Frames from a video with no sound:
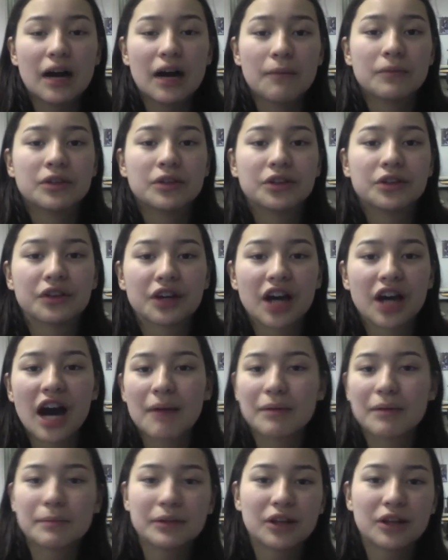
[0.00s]
You can
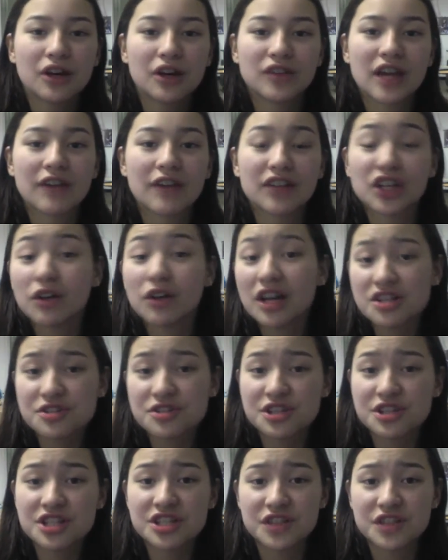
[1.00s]
comment below if you have any
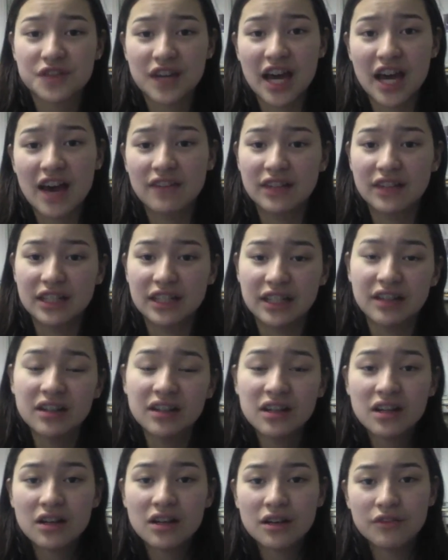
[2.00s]
questions, if you have any
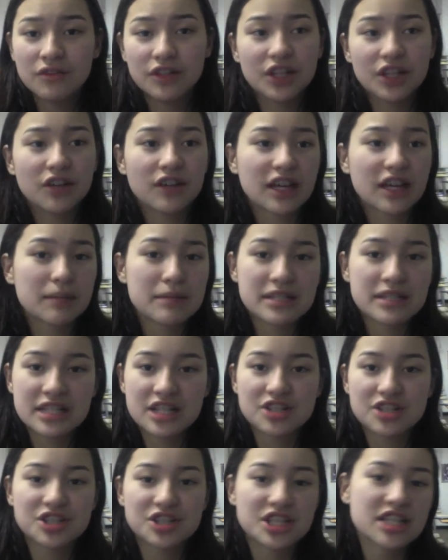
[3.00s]
video
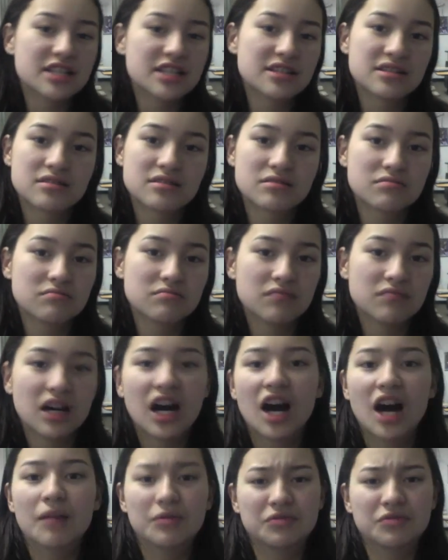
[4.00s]
recommendations.
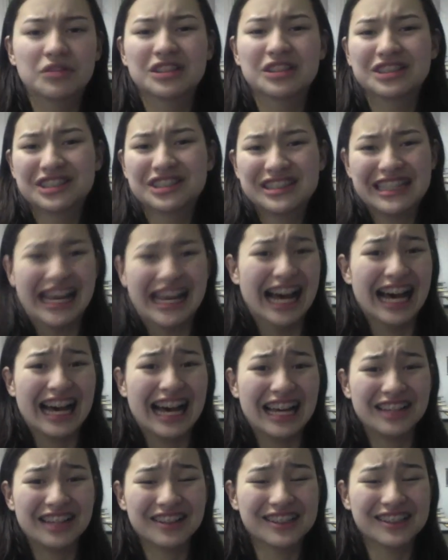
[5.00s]
If you want to just say
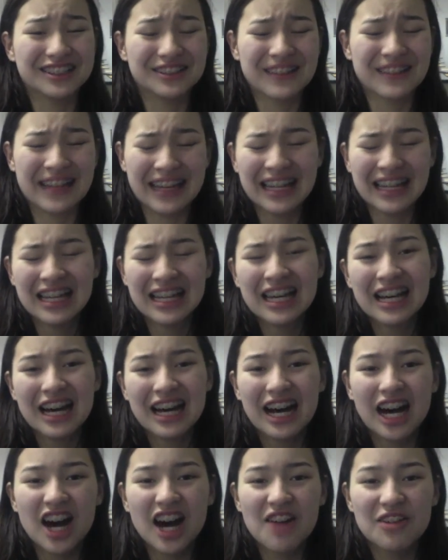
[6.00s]
hi, you can do that.
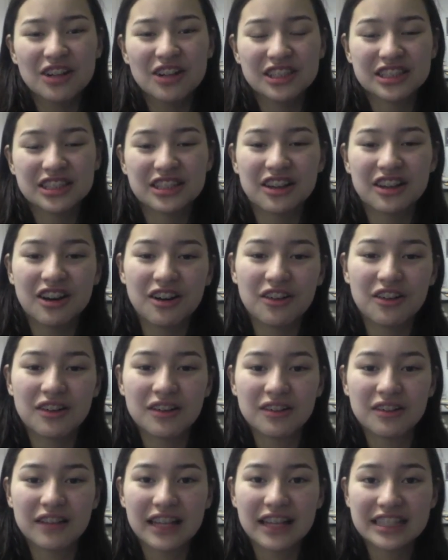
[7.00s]
Also,
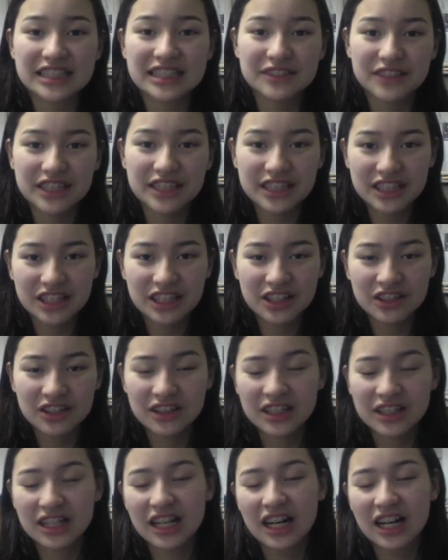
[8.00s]
like this
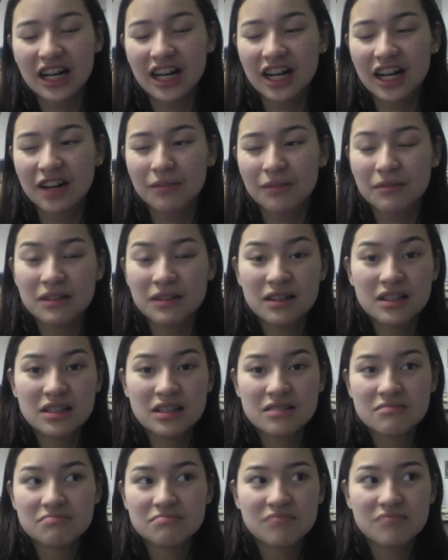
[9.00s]
video
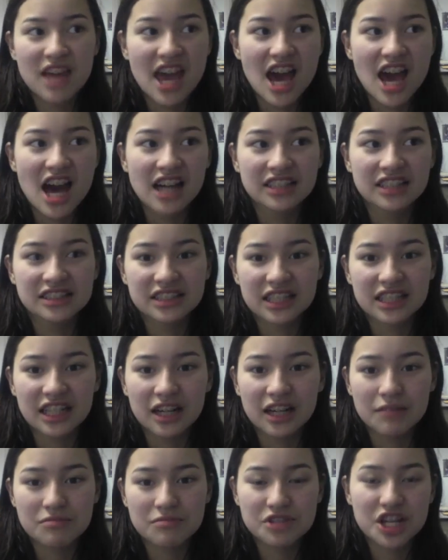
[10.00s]
and
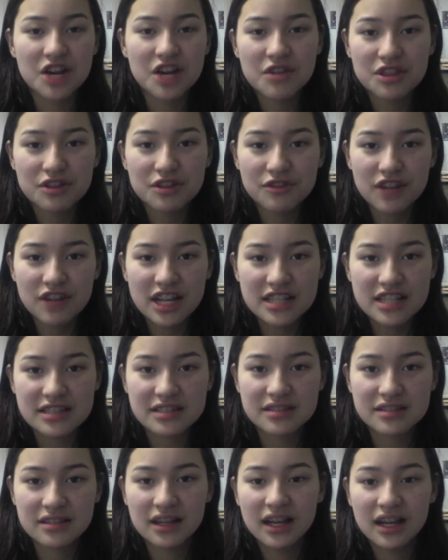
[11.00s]
share it with your
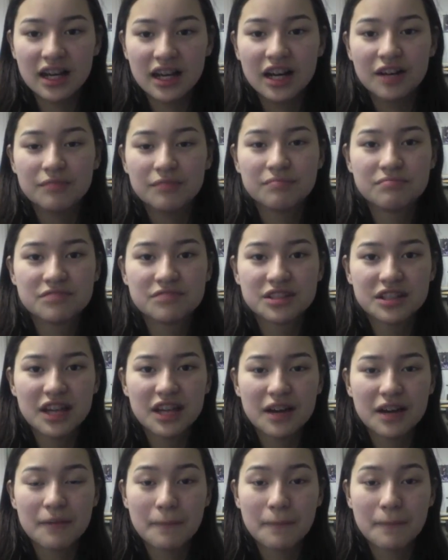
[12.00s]
friends. So yeah,